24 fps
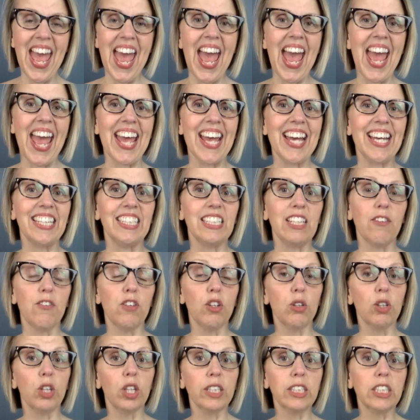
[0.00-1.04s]
and if
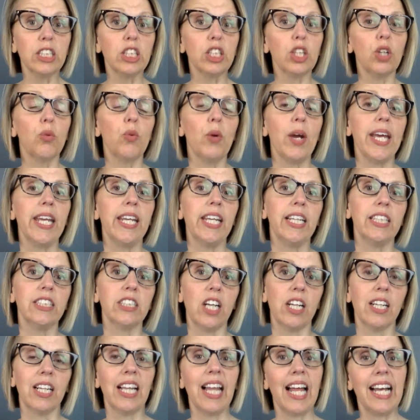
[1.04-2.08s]
you looked at their ratings
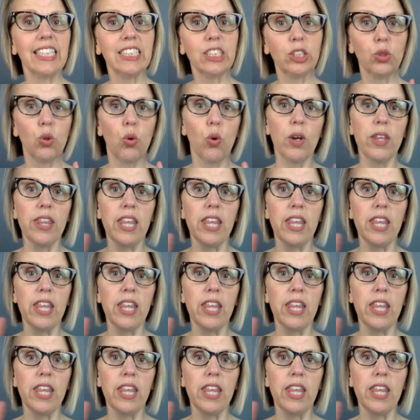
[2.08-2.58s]
on Glassdoor,